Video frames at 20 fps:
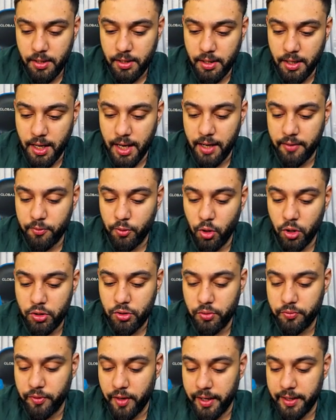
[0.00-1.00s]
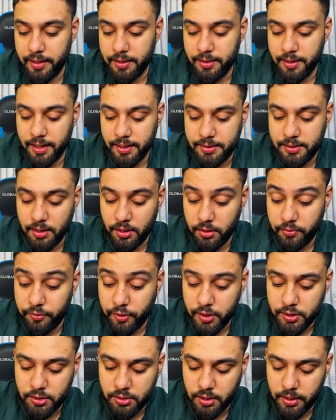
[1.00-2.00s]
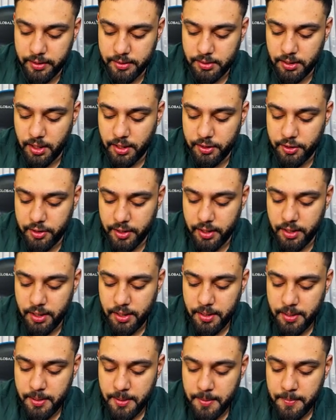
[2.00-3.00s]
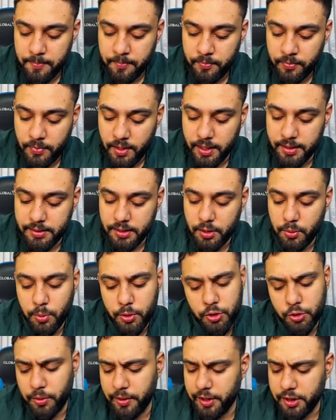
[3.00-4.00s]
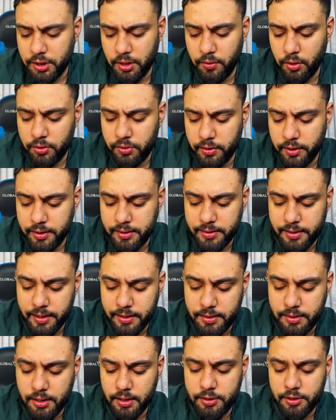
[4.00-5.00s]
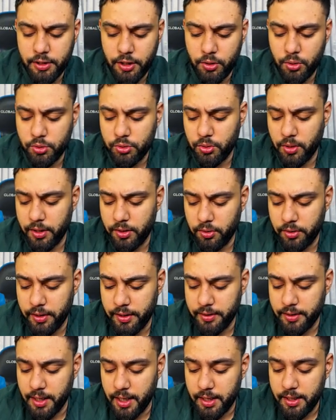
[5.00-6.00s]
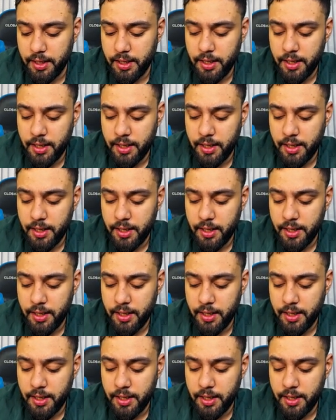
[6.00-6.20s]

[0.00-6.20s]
I've got to find, that's first is 100 is equals to initial velocity stays 0, so I don't need that.